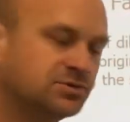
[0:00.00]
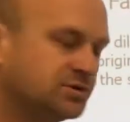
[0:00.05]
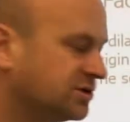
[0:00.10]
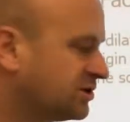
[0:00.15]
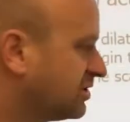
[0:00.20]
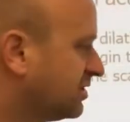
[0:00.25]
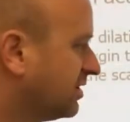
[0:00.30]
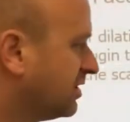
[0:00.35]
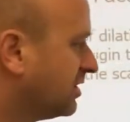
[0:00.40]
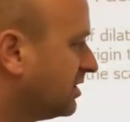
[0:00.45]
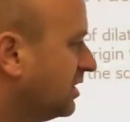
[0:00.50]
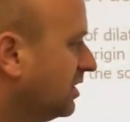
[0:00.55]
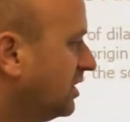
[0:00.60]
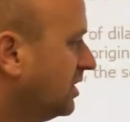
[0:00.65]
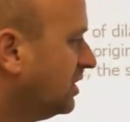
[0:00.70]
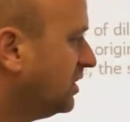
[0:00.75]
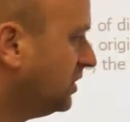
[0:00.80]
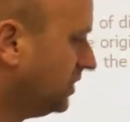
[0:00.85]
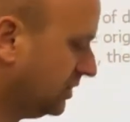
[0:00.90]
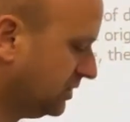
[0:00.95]
will occur.
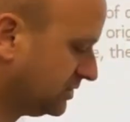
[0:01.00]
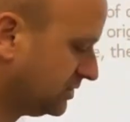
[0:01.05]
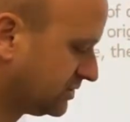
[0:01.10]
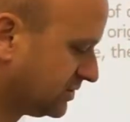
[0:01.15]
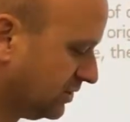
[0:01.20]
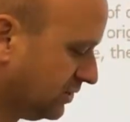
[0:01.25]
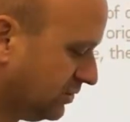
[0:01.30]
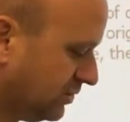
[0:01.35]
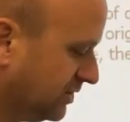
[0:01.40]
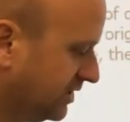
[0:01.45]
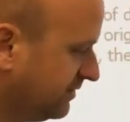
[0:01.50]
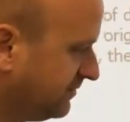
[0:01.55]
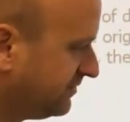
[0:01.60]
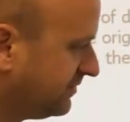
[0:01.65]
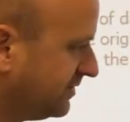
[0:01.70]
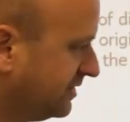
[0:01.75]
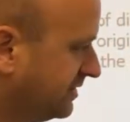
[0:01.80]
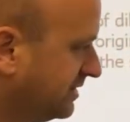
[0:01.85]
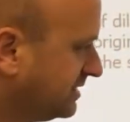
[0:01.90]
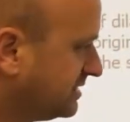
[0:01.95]
So if
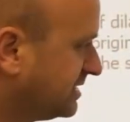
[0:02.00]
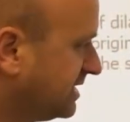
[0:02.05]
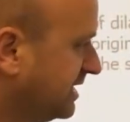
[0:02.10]
in this